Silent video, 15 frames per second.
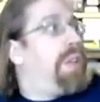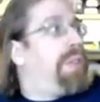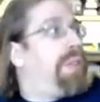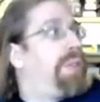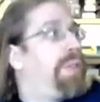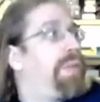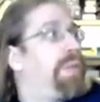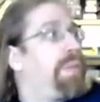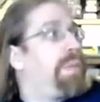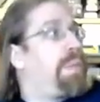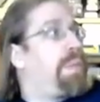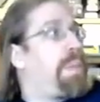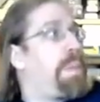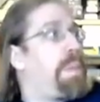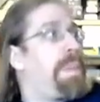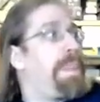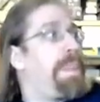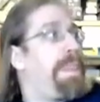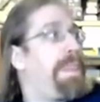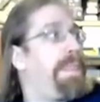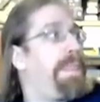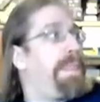
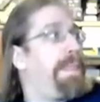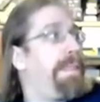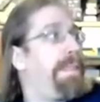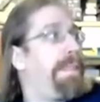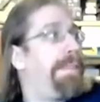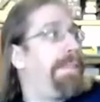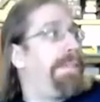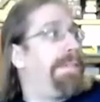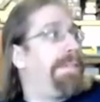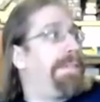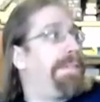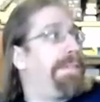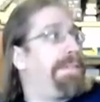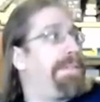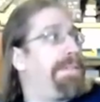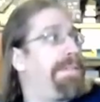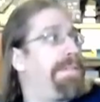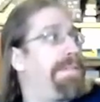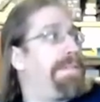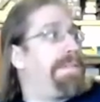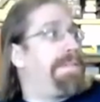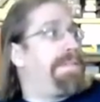
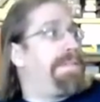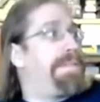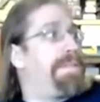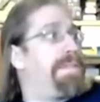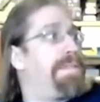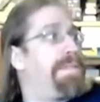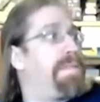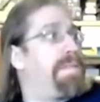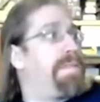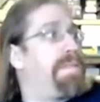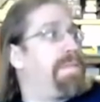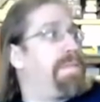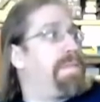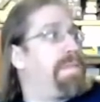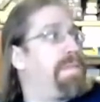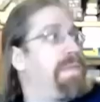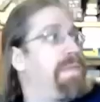(silent)